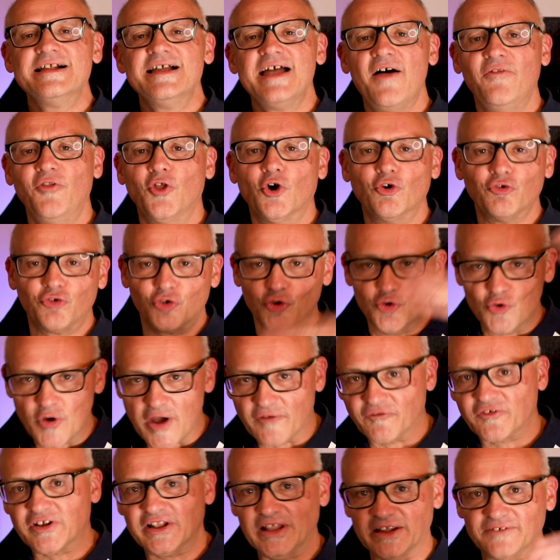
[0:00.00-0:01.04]
And those who
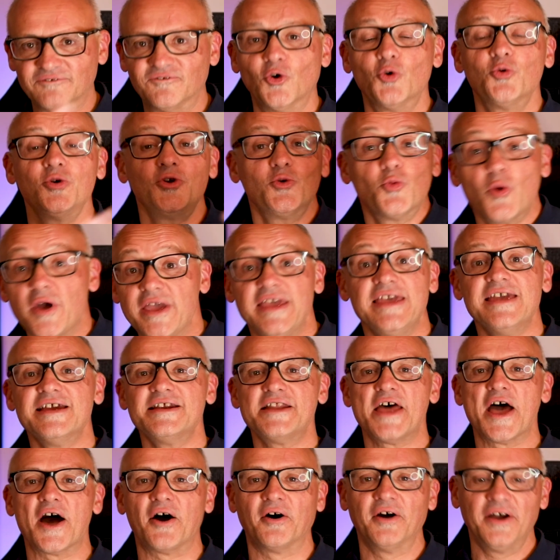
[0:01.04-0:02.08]
have clicked forward, we're here
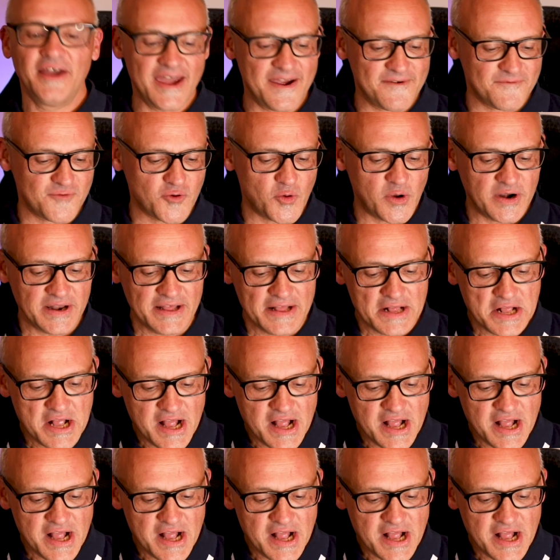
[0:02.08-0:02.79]
now. Hey everyone.